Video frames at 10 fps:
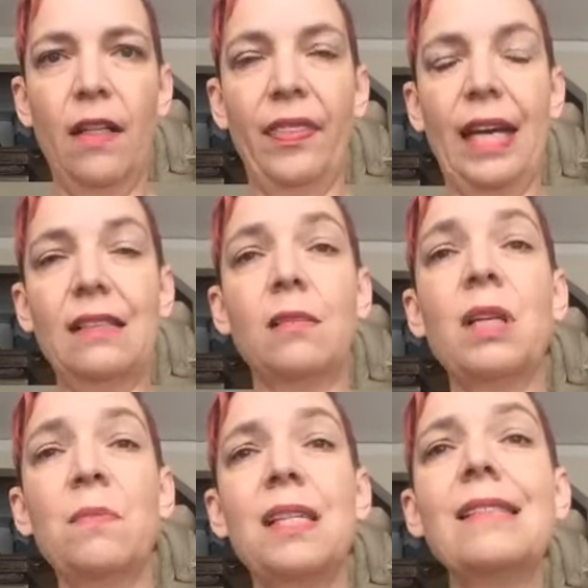That
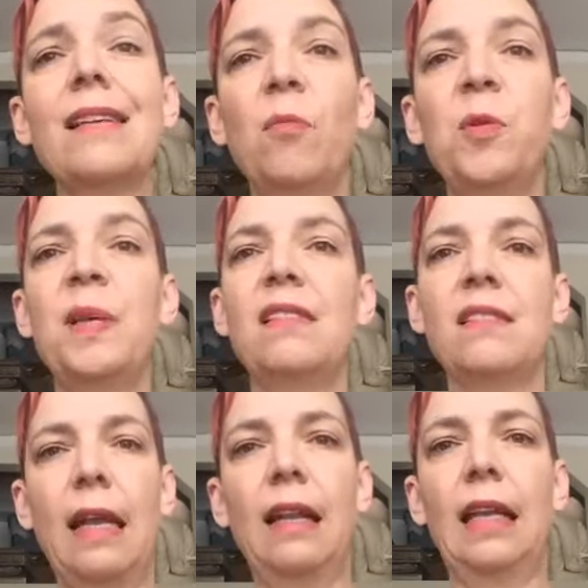sometimes that's helped me
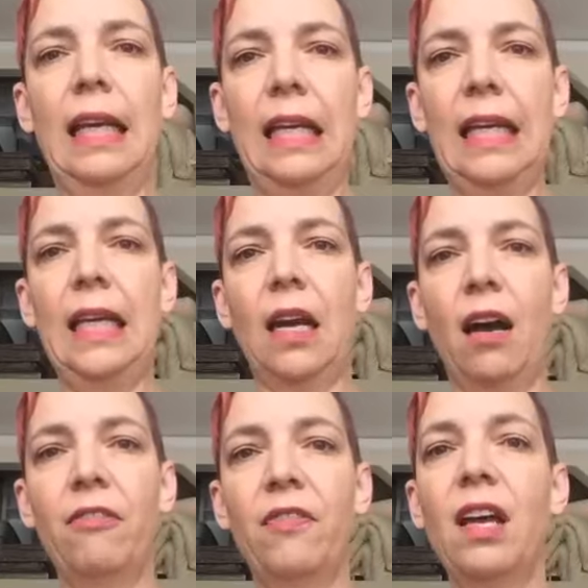settle in
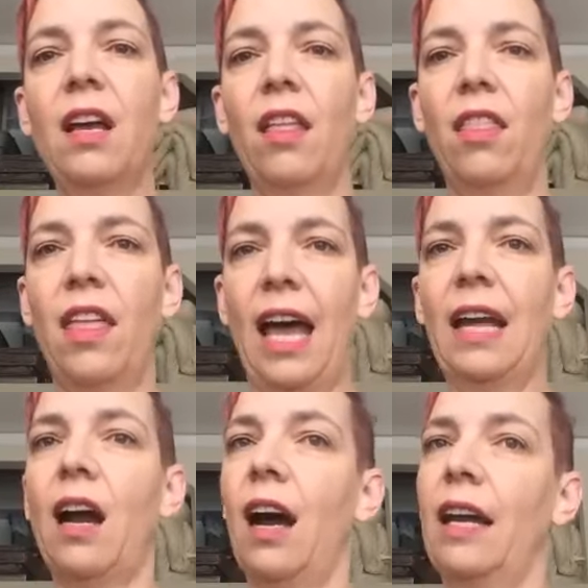enough
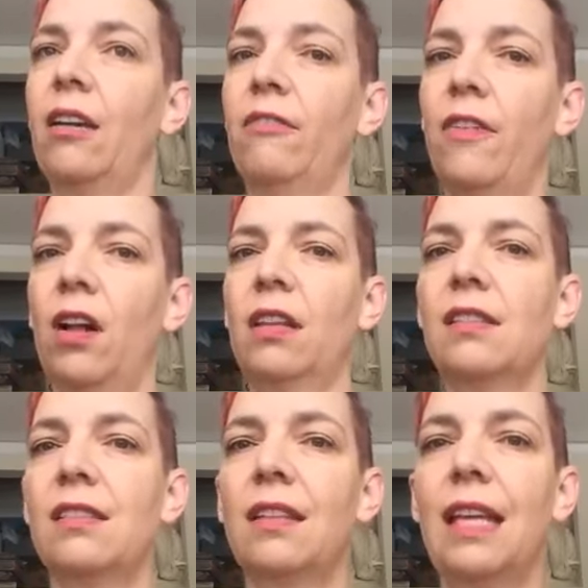that I can fall
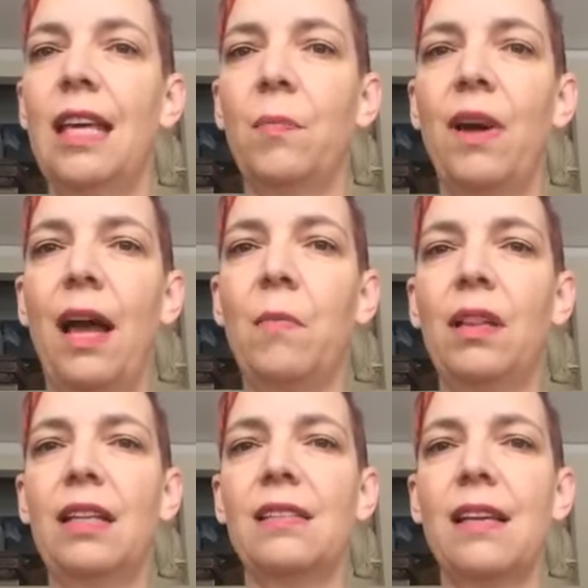asleep. Hi,
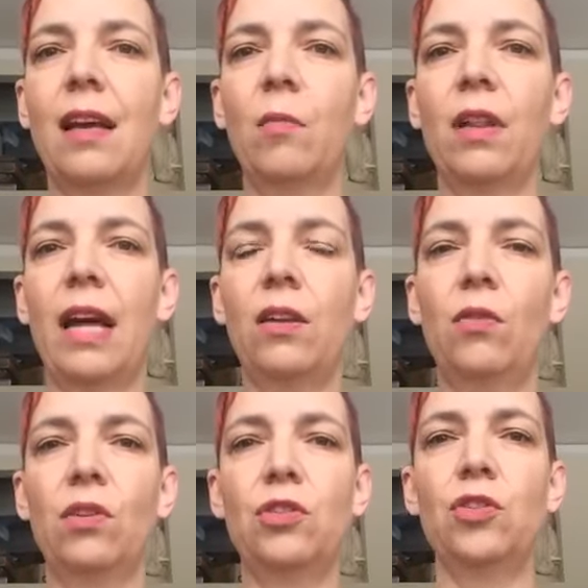Melissa, I'm glad you
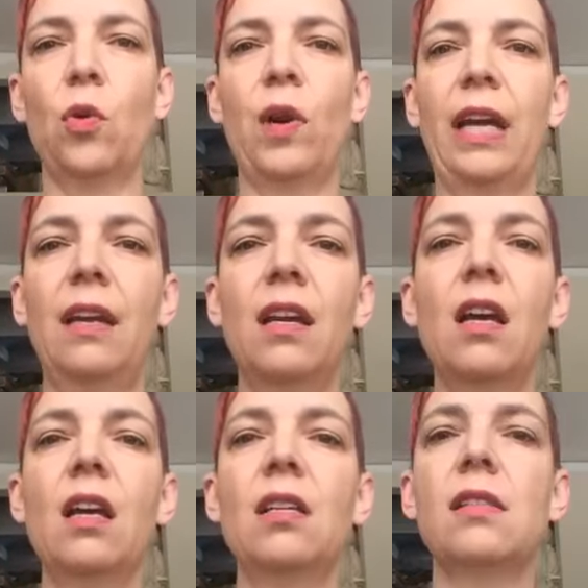can join.
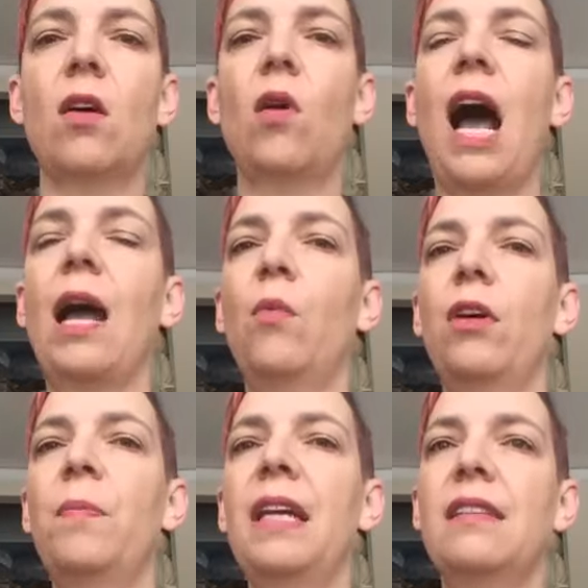So I
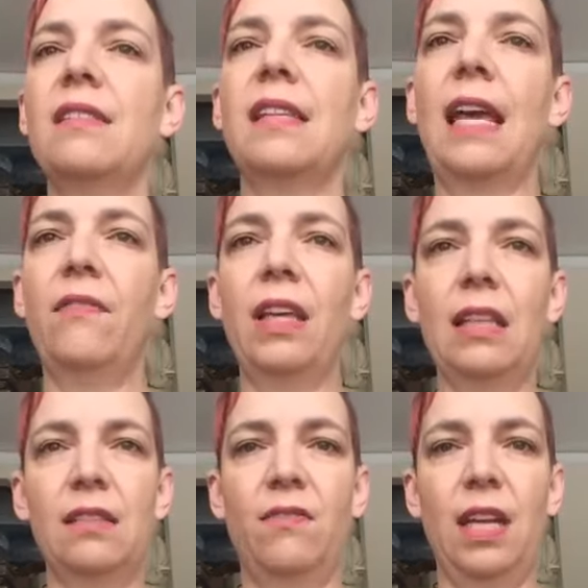will be saving
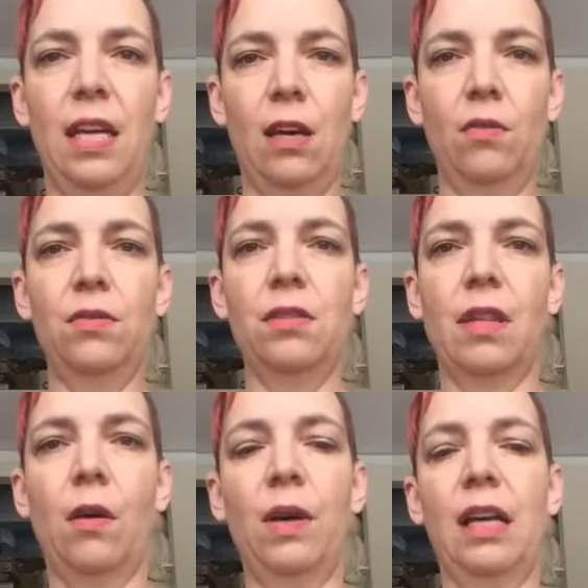this video so
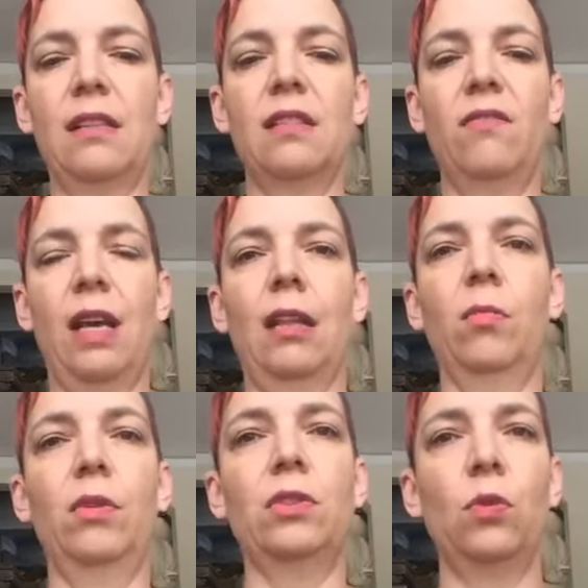that way it's
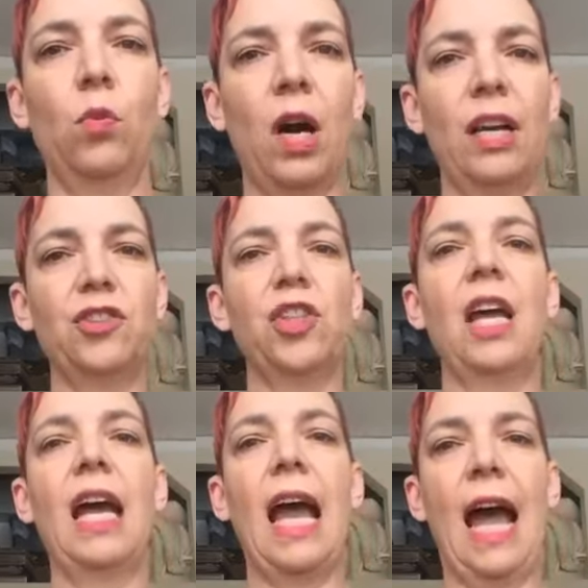available to watch
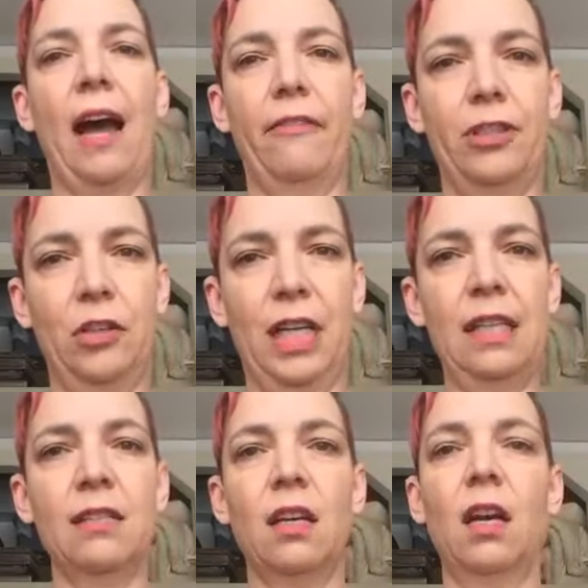after
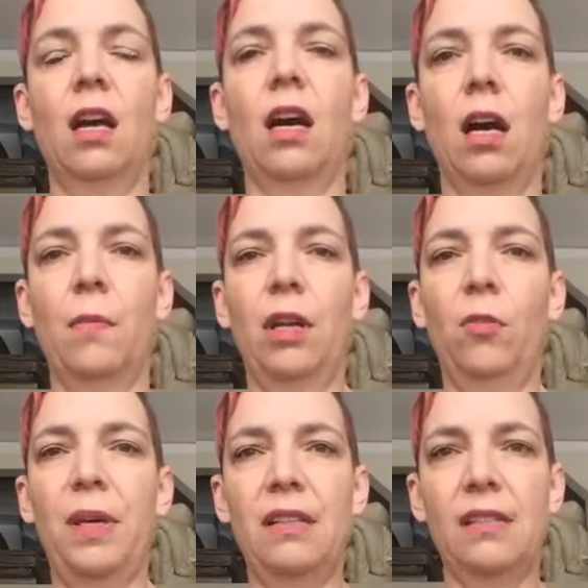it. Um, it'll
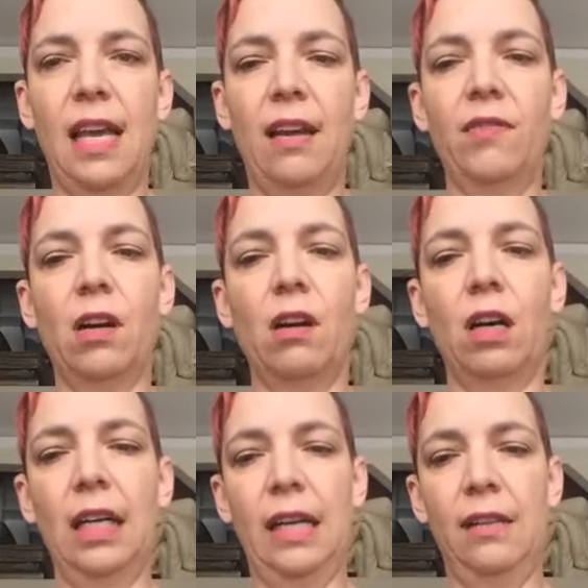be saved
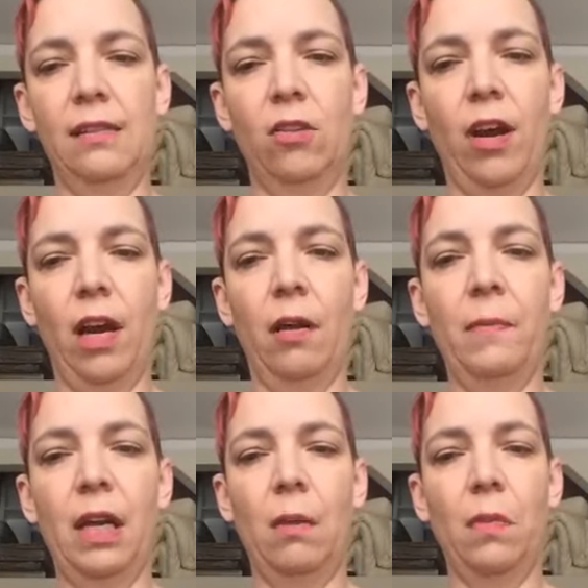on Instagram
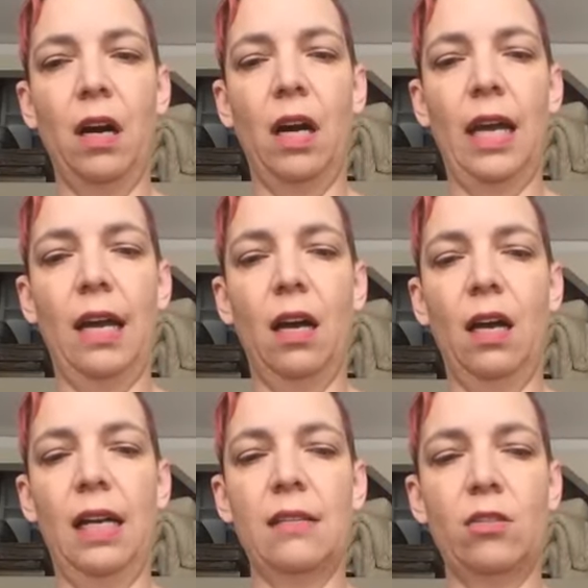in my
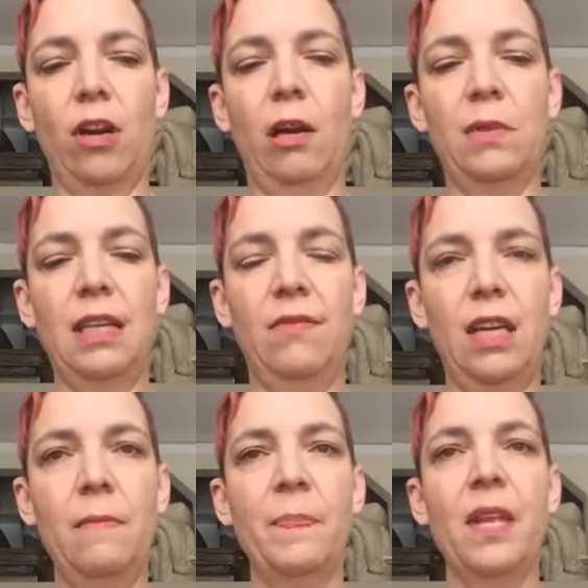uh, Instagram T V